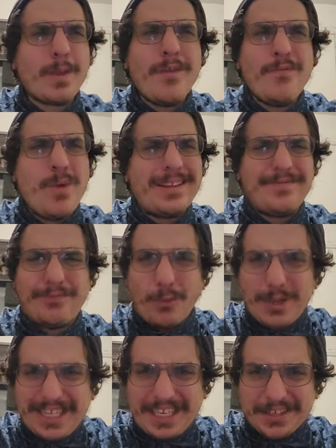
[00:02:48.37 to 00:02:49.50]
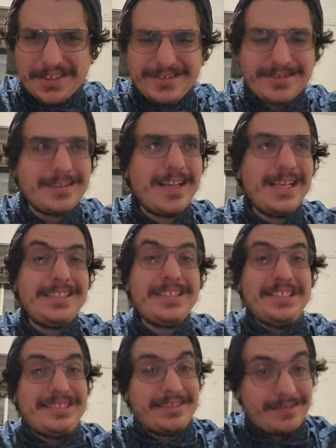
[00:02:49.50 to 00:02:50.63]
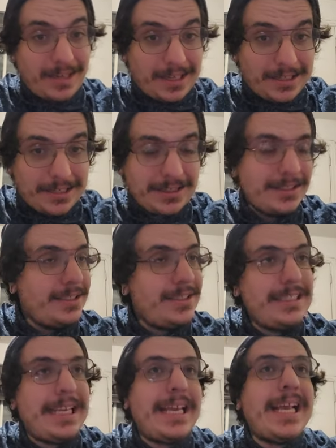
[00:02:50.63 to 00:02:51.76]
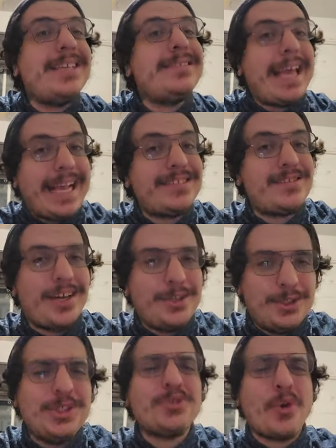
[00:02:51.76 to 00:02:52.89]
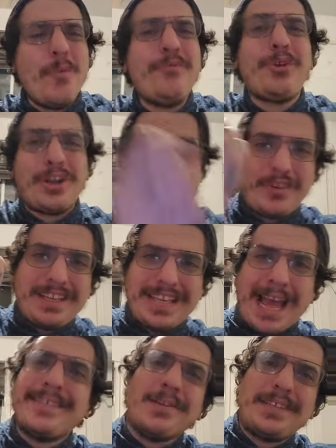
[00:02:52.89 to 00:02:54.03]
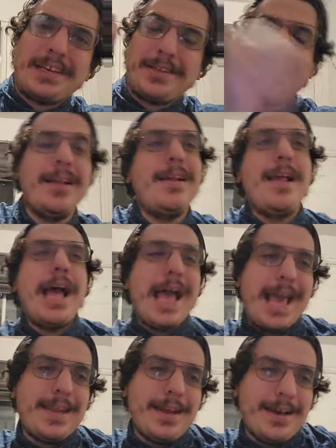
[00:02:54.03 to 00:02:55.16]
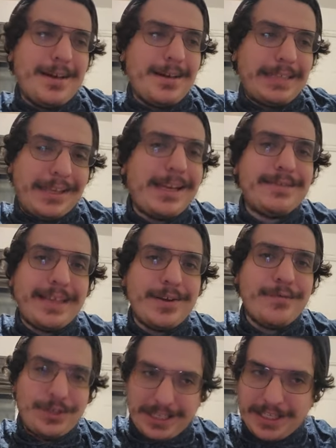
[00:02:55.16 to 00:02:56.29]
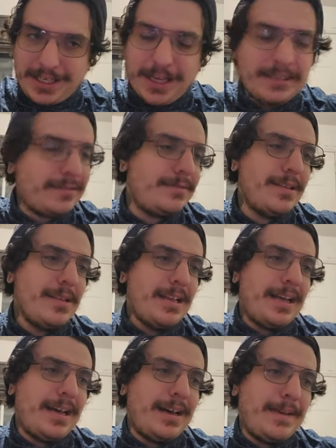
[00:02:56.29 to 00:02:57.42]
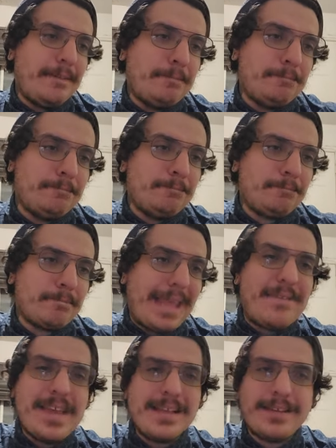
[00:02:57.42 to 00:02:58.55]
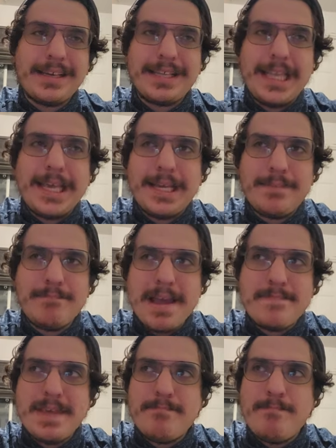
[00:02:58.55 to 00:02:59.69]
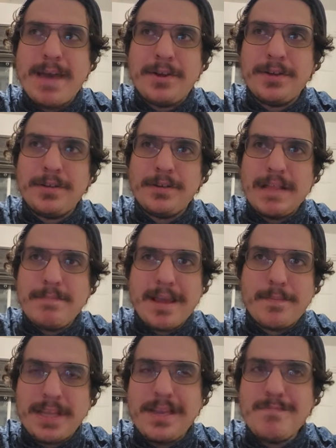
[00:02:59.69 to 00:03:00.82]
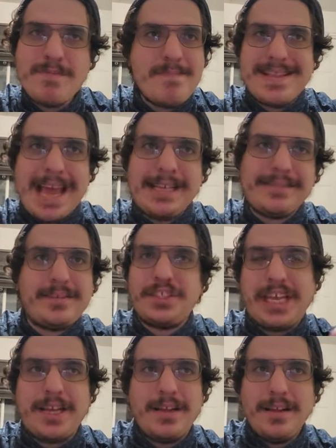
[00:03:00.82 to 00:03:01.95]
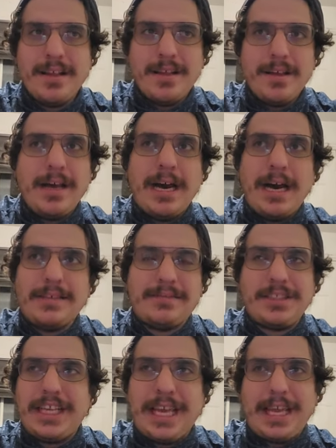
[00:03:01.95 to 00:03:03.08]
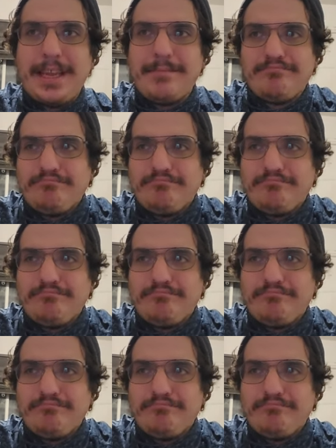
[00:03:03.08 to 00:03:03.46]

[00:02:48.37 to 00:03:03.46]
of, what, 40 years? She's a stunner. She is a stunner. There's hope for us funny guys out there. And thank you, Alexander, for teaching us. I think The Click might be better, in my opinion, but Big Daddy is such a